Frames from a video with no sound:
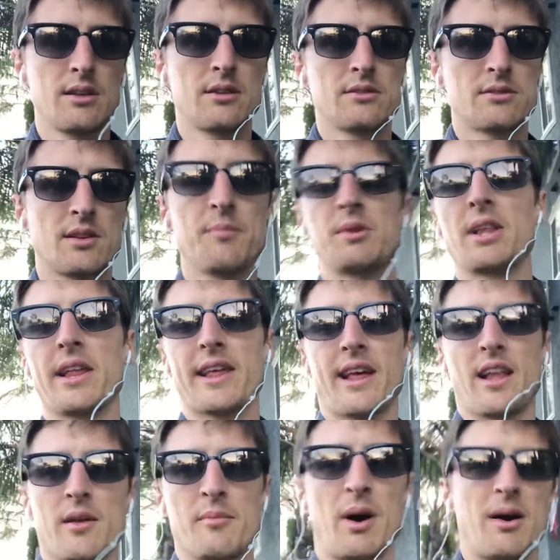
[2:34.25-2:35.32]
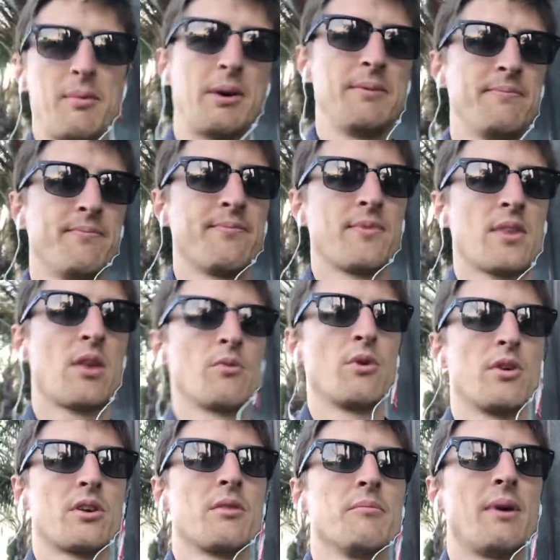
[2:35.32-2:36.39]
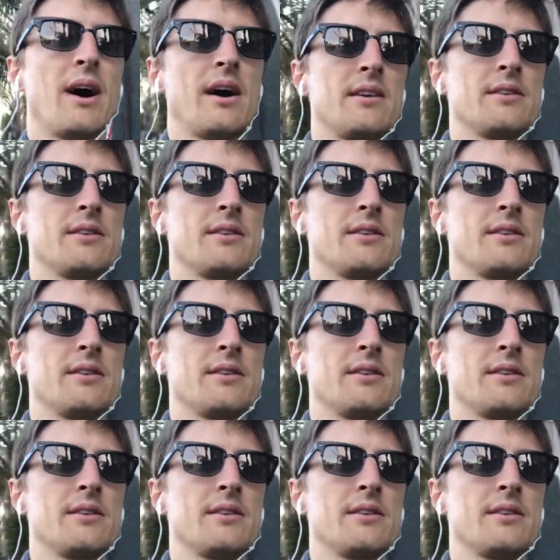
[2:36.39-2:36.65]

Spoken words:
something like Alibaba, where you can buy